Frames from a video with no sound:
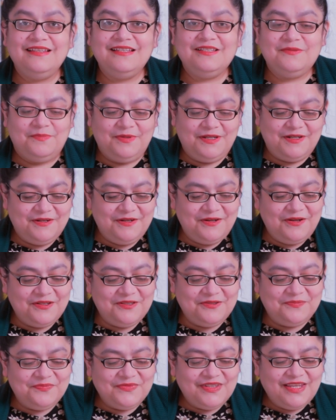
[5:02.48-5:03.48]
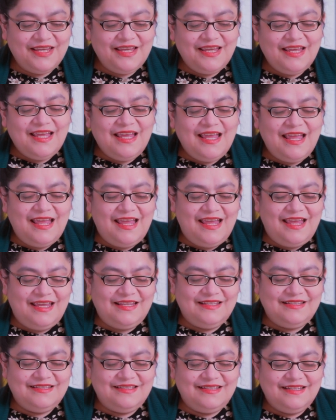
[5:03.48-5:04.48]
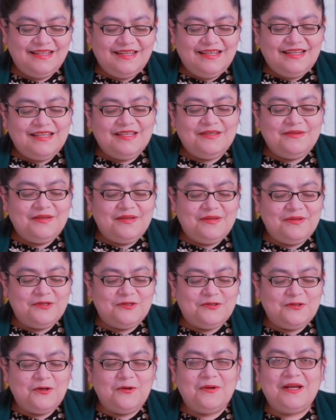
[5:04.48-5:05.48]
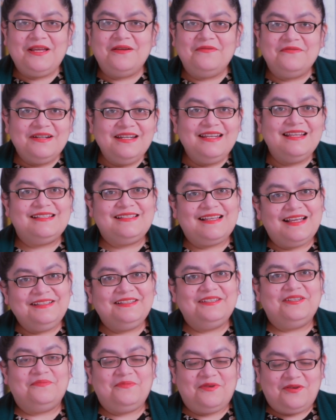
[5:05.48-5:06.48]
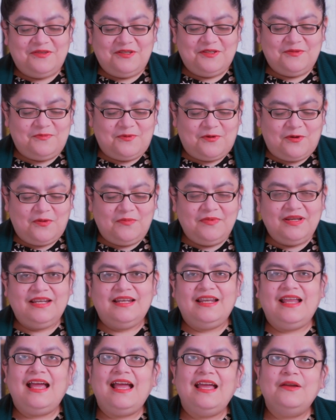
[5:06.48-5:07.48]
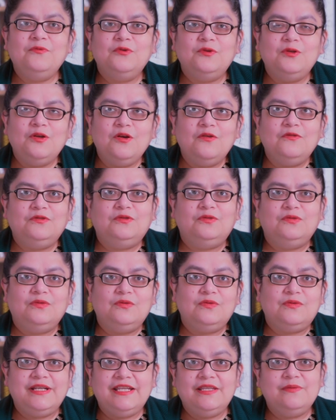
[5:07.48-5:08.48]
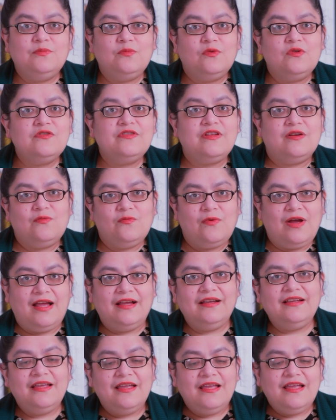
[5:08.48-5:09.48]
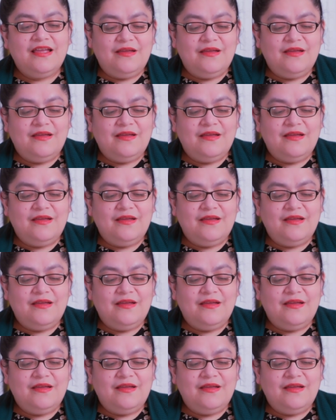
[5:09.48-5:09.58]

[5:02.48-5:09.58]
this period. And So I am really excited about this prom, and I would love to read more than one.